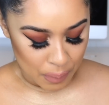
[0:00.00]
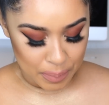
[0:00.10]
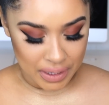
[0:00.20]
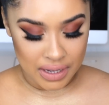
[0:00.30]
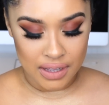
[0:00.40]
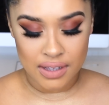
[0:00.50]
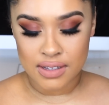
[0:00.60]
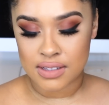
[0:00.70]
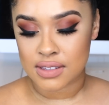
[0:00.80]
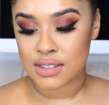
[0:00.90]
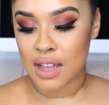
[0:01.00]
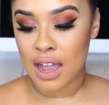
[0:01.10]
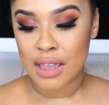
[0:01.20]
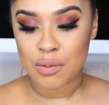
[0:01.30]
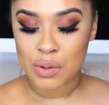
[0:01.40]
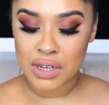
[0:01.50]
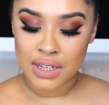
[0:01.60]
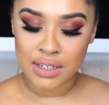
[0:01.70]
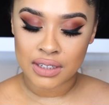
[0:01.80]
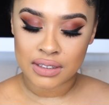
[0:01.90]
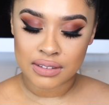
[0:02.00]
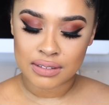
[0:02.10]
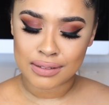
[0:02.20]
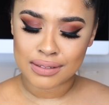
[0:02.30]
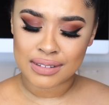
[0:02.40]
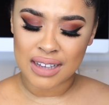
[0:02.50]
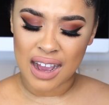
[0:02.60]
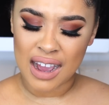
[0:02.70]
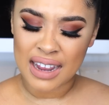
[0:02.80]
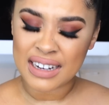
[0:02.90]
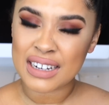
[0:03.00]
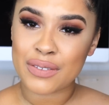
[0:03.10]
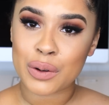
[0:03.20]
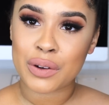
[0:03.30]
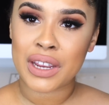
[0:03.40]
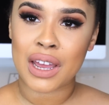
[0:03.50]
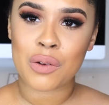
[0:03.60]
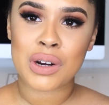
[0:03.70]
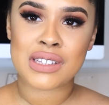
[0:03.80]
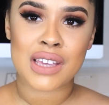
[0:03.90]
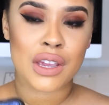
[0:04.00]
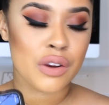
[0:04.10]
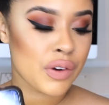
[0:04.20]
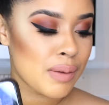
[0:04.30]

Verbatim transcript: because I would kind of agree. I don't want to say agree,